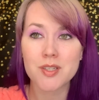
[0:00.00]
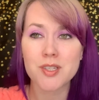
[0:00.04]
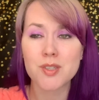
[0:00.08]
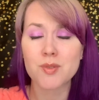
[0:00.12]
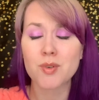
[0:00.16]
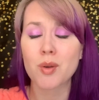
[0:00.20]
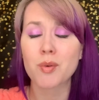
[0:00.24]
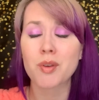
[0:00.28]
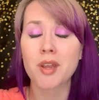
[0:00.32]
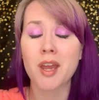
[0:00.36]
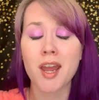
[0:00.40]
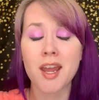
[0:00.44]
So
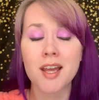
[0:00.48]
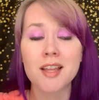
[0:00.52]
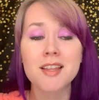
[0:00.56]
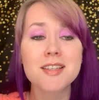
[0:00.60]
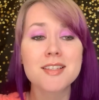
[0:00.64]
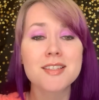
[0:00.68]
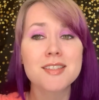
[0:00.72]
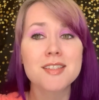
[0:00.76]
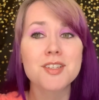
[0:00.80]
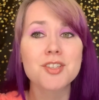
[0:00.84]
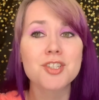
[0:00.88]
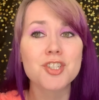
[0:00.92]
I would
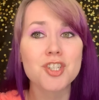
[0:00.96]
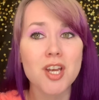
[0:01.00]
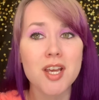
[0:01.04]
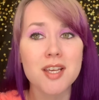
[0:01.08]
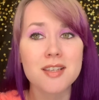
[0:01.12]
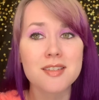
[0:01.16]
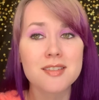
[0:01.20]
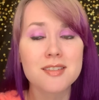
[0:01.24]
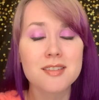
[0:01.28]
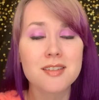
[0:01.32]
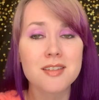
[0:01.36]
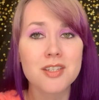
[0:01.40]
highly
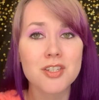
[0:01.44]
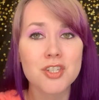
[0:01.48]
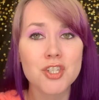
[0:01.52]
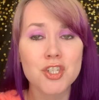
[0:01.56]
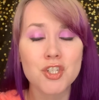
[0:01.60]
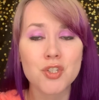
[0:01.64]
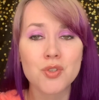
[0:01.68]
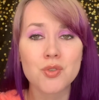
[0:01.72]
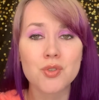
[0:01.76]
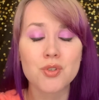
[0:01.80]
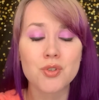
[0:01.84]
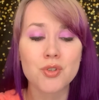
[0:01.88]
suggest that
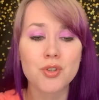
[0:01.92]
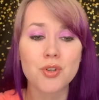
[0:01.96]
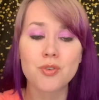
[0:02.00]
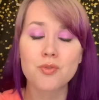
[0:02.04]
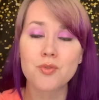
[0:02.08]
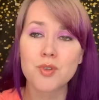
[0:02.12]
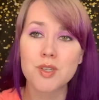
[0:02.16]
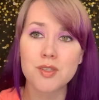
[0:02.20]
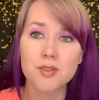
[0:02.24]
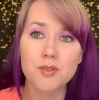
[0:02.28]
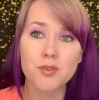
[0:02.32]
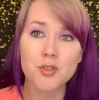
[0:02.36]
you do your
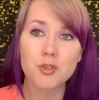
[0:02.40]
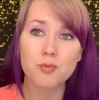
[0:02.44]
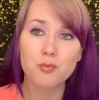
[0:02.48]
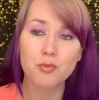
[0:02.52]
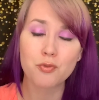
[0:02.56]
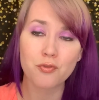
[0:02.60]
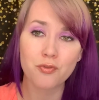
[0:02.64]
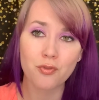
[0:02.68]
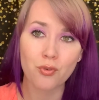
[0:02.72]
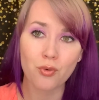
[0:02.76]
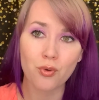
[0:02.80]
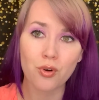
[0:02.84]
research
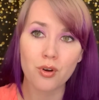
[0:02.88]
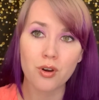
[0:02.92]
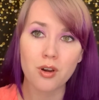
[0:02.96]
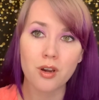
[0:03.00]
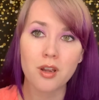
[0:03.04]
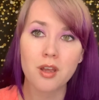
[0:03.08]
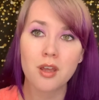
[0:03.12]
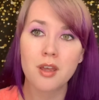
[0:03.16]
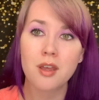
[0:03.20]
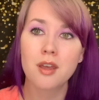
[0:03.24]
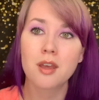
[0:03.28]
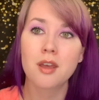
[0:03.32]

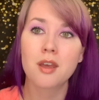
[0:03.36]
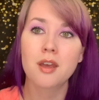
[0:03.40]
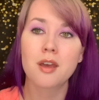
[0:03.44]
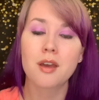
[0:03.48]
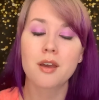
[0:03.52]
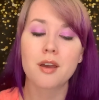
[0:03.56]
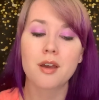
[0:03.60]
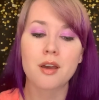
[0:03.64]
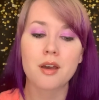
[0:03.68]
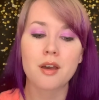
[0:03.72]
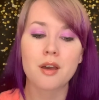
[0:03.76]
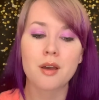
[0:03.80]
before,
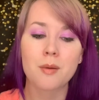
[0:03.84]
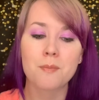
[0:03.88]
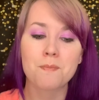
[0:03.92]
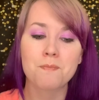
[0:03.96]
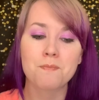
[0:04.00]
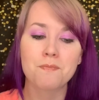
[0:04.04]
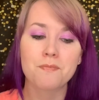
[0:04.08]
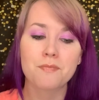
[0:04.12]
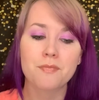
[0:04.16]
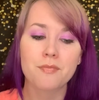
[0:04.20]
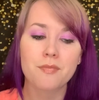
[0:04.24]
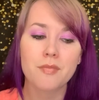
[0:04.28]

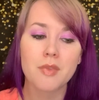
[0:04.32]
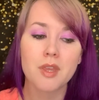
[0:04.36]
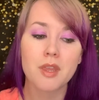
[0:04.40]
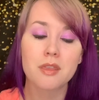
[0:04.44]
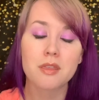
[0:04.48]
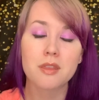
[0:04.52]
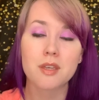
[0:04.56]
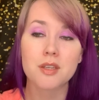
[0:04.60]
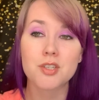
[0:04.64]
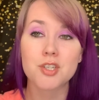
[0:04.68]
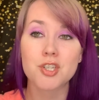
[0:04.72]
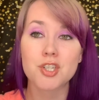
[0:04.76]

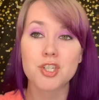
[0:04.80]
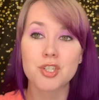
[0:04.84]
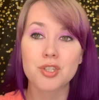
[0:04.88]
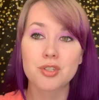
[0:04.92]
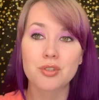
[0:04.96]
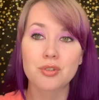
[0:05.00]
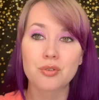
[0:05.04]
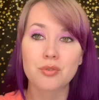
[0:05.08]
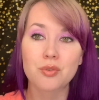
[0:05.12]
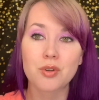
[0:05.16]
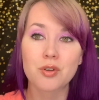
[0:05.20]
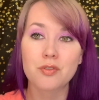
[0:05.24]
that
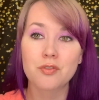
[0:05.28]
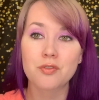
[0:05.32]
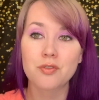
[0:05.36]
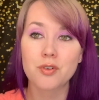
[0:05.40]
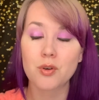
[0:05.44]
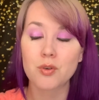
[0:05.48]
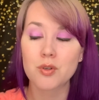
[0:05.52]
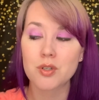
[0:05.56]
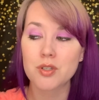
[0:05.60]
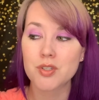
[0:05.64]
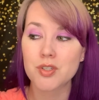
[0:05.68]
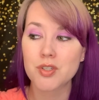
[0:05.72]
you
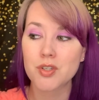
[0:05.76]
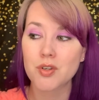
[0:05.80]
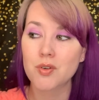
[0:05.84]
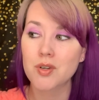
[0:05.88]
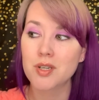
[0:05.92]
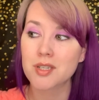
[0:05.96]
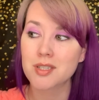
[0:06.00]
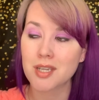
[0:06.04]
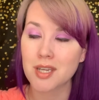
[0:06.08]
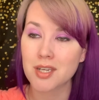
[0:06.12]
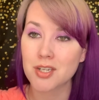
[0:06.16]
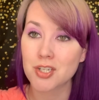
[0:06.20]
focus your
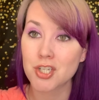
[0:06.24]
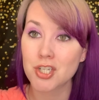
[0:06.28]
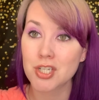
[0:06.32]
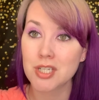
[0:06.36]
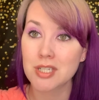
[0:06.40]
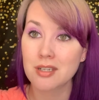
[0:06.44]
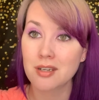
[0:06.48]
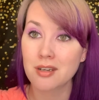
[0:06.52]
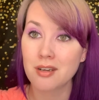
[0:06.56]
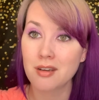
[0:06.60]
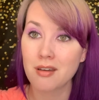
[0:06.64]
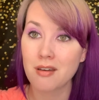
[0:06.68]

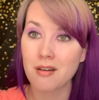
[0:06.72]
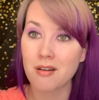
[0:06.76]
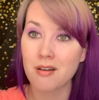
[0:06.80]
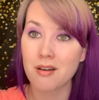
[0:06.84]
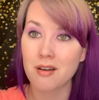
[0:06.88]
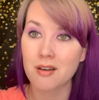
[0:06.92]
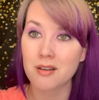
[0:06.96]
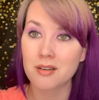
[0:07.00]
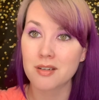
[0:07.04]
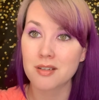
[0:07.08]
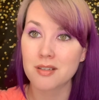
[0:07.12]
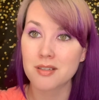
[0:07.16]
attention
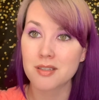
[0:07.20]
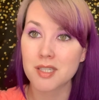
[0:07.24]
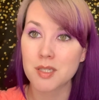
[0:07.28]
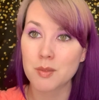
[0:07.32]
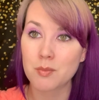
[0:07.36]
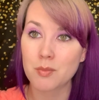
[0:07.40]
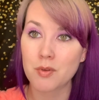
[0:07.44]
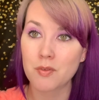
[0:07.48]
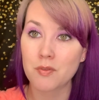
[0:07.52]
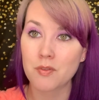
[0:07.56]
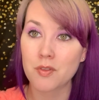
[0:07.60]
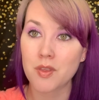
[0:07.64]
on
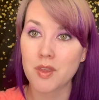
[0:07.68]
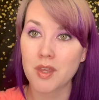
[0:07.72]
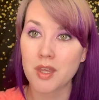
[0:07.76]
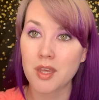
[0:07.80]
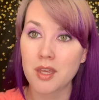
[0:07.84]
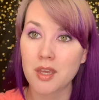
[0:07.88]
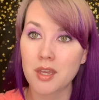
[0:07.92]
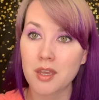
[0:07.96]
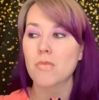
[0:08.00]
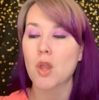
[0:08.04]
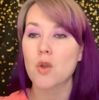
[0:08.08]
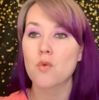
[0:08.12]
some of
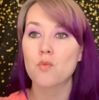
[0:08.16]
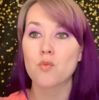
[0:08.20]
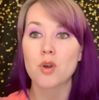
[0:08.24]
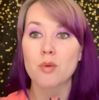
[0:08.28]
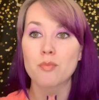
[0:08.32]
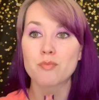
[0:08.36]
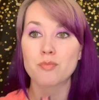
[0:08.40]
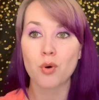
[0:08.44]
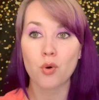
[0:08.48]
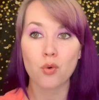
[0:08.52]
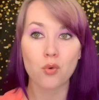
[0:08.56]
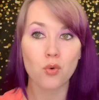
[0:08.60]
the
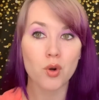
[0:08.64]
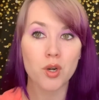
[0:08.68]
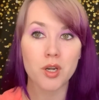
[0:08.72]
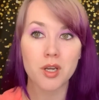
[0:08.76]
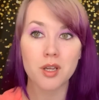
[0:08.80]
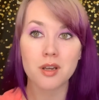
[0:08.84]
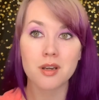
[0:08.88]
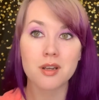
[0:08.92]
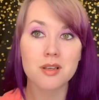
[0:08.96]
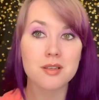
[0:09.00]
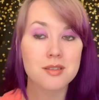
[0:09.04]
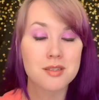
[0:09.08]

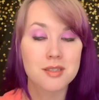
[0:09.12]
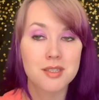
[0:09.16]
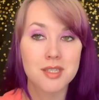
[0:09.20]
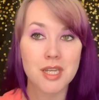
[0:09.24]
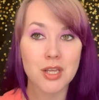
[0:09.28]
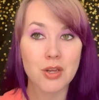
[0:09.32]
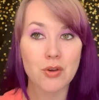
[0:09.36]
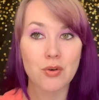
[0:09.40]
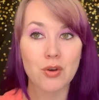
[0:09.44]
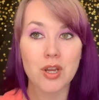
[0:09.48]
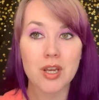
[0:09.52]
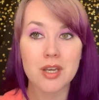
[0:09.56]
reported
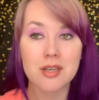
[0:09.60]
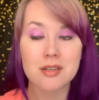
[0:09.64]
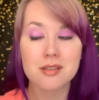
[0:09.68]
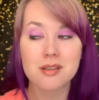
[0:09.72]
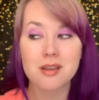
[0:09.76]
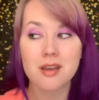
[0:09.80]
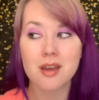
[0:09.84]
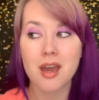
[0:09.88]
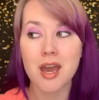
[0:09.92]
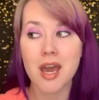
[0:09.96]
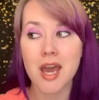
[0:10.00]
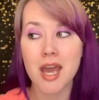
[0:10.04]
secret
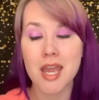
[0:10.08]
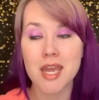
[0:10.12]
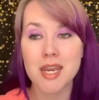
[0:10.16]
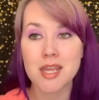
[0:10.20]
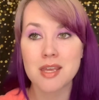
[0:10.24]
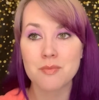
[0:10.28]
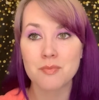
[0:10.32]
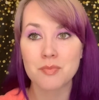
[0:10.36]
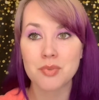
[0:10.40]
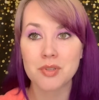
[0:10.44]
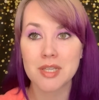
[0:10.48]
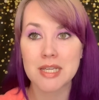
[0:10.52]

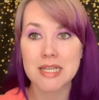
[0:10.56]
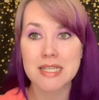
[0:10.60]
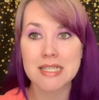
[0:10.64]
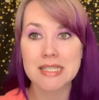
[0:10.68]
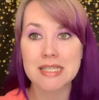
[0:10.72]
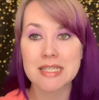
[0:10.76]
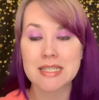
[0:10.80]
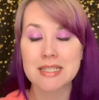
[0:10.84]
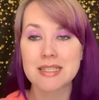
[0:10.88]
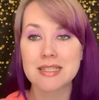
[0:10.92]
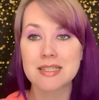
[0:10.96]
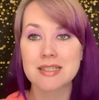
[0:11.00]
hiding
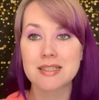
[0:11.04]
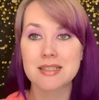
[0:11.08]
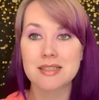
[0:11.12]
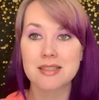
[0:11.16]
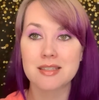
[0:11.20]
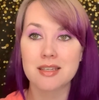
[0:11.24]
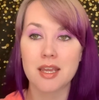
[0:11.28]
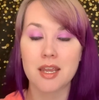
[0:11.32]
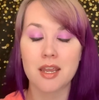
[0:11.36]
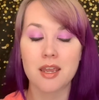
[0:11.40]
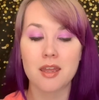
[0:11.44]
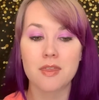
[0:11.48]

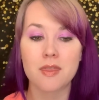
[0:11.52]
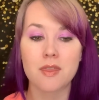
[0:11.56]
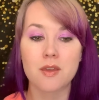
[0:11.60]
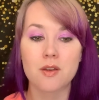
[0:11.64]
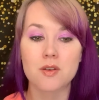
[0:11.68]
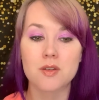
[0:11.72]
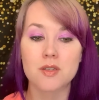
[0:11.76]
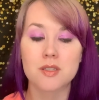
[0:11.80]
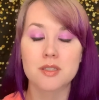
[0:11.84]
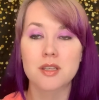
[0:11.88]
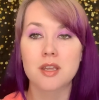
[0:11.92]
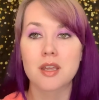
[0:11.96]
places, like
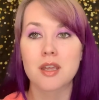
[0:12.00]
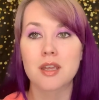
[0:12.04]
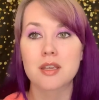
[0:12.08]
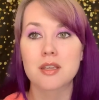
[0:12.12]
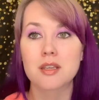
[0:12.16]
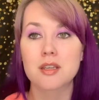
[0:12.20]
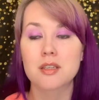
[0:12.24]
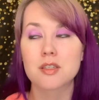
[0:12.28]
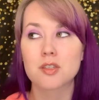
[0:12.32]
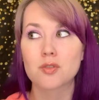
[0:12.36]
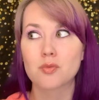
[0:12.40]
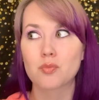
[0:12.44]
there's
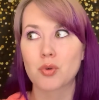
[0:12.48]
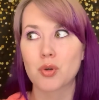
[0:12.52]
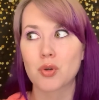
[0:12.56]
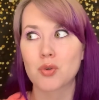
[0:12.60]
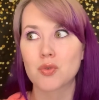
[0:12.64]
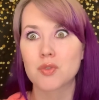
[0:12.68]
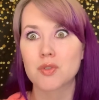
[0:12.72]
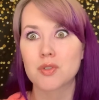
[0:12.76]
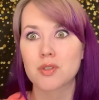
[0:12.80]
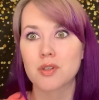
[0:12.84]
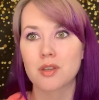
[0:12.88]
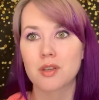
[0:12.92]
a
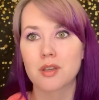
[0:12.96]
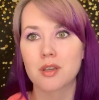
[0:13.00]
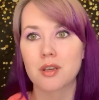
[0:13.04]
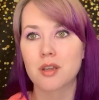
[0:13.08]
supposed